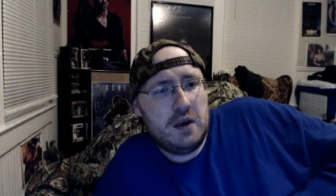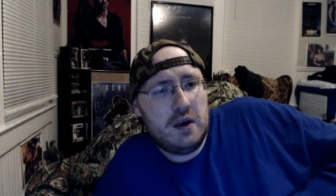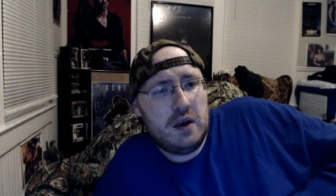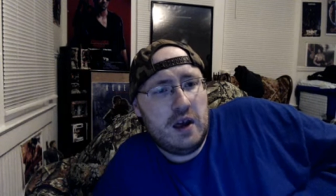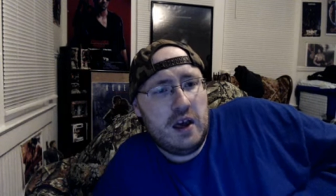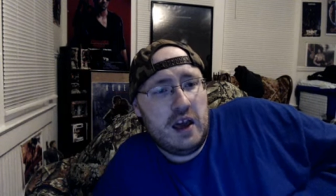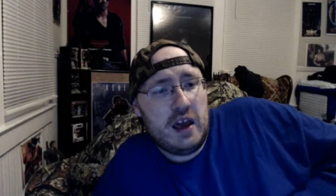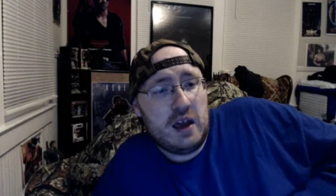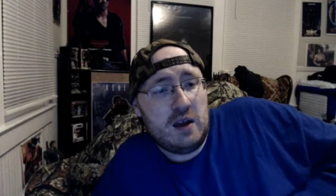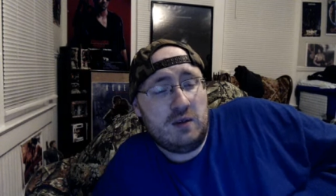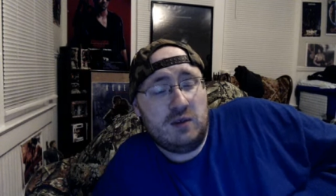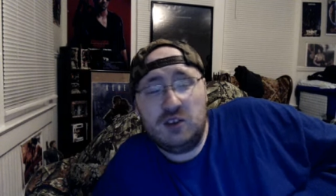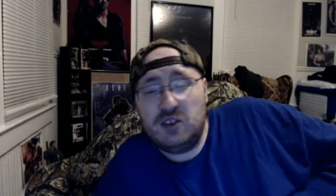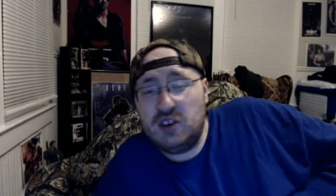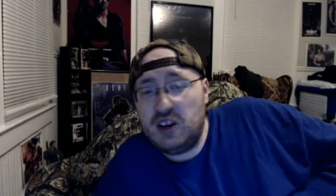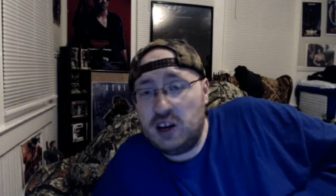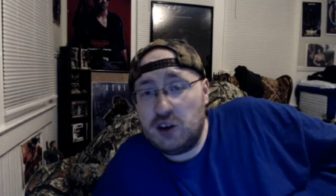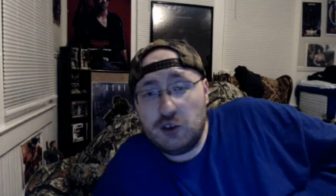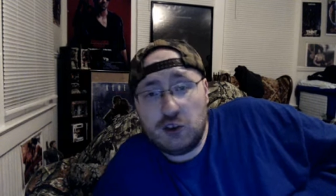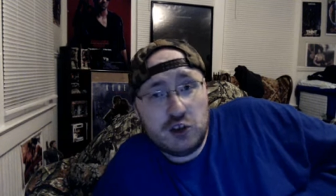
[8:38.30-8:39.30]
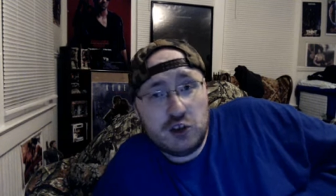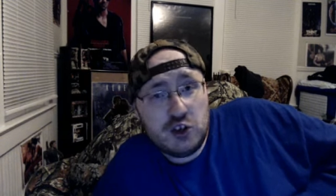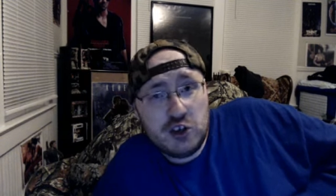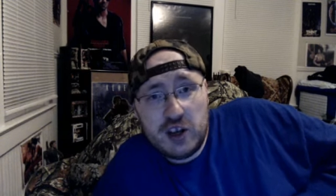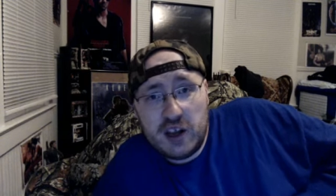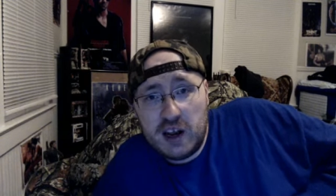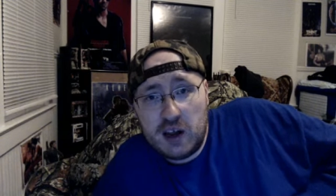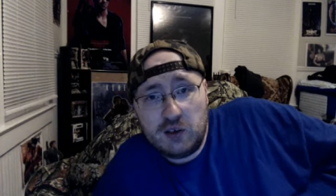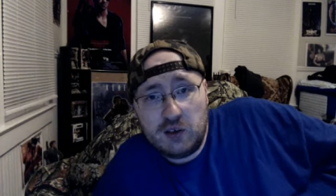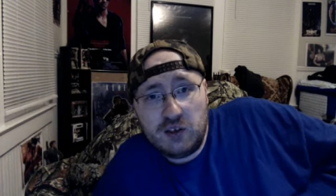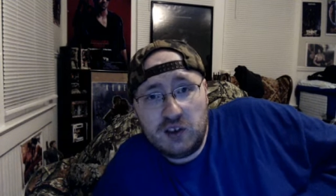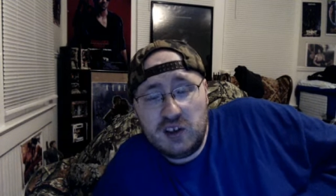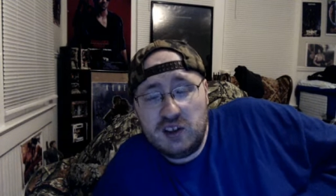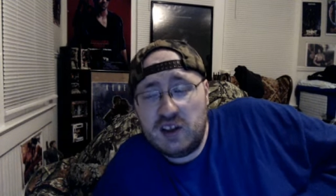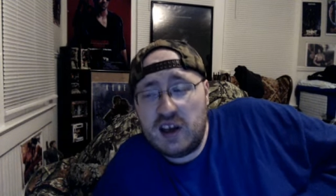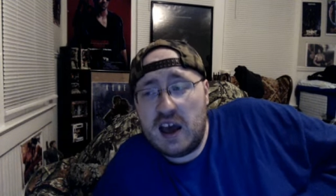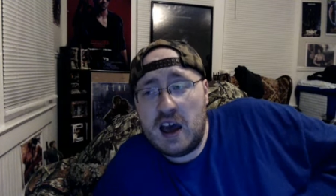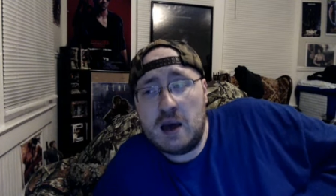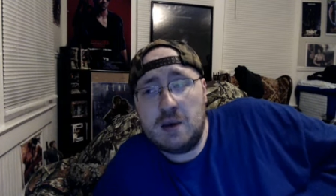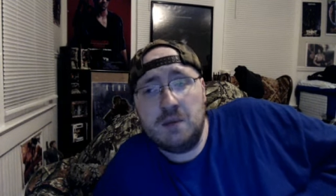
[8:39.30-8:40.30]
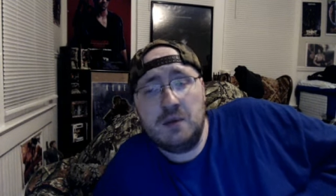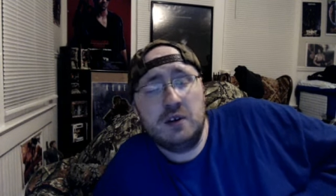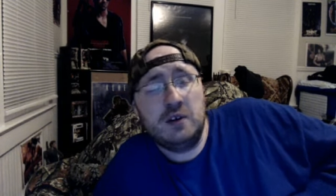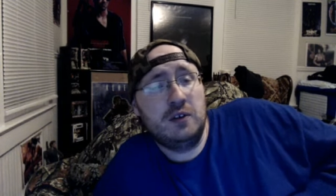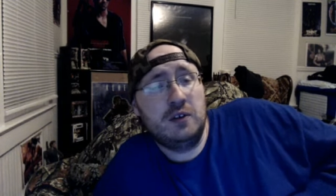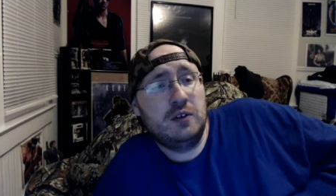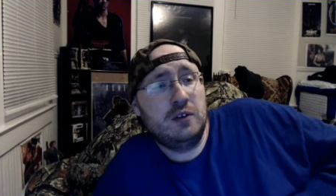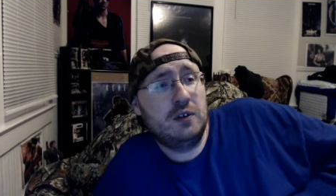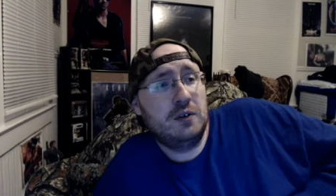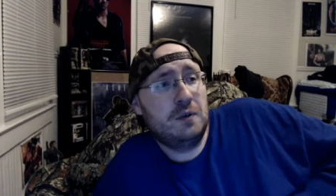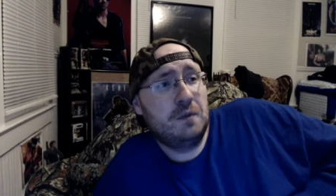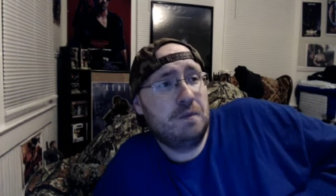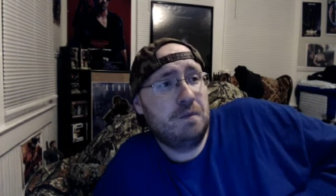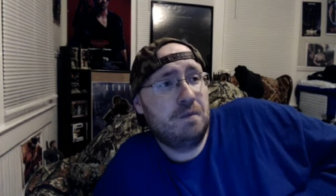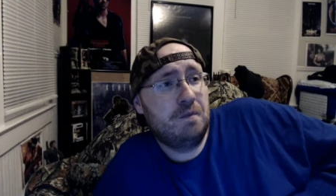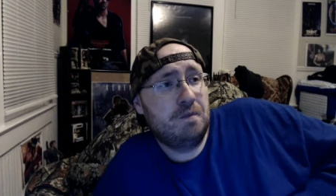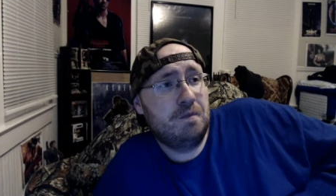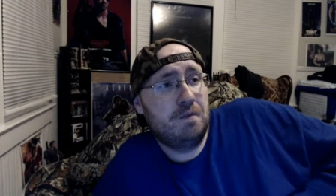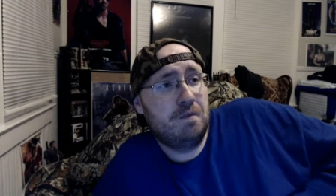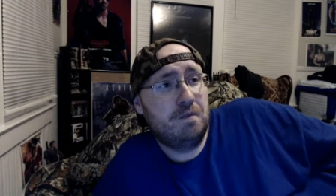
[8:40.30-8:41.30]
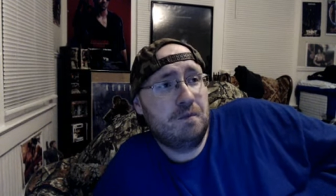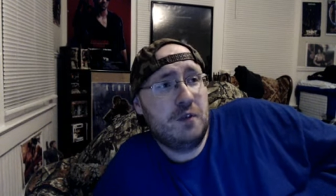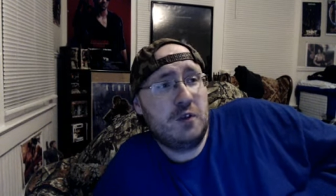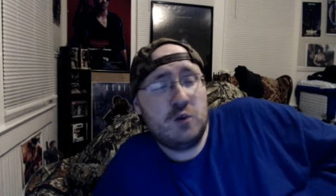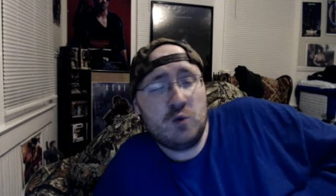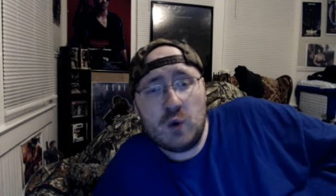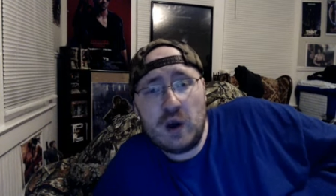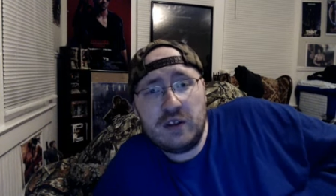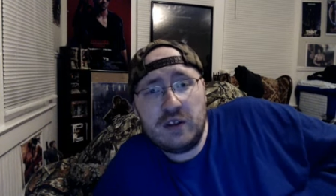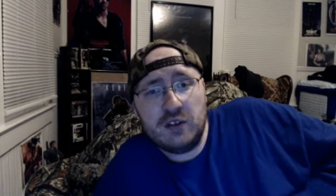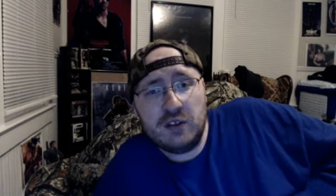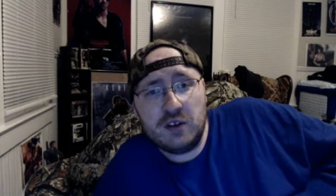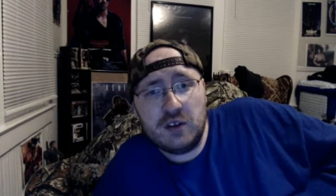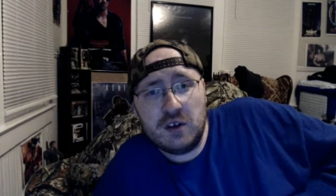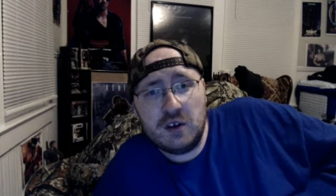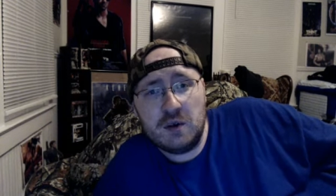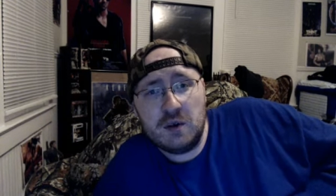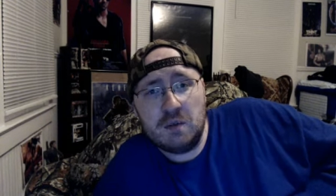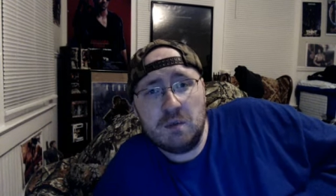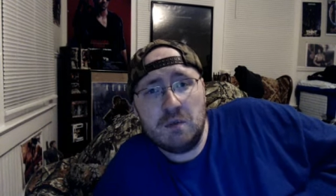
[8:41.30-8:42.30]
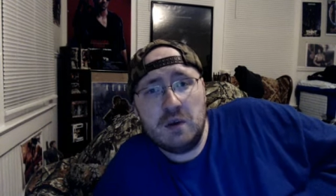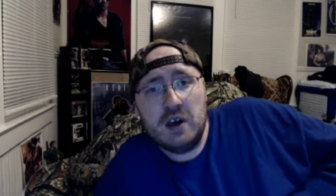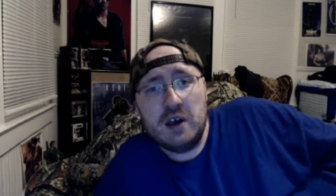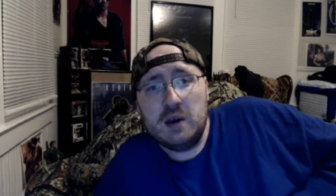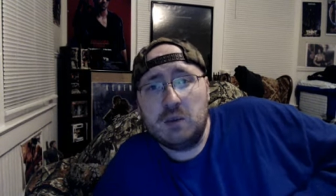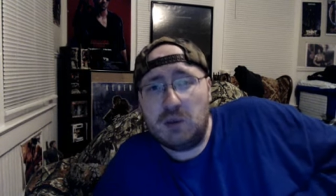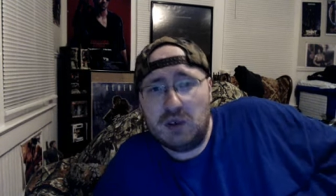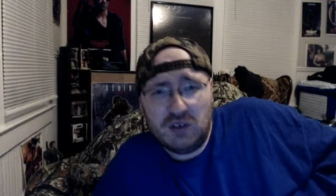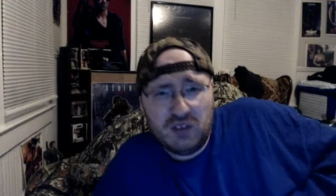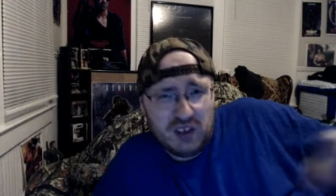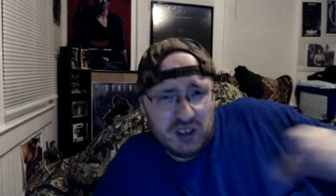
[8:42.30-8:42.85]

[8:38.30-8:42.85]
And steers the shit out of C. Thomas, threatens him, but C.